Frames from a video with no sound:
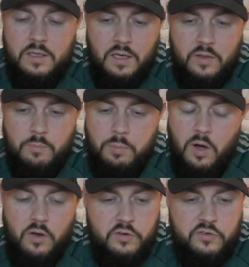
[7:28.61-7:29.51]
And the
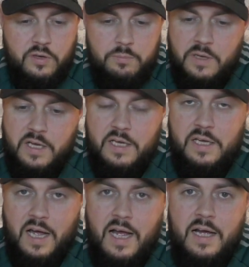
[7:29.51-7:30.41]
partnership that he
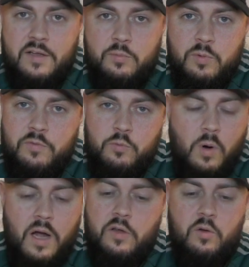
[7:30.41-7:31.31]
had with
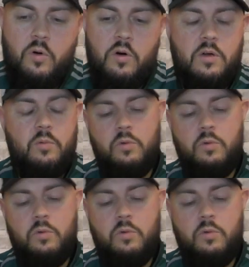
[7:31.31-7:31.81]
Dwight York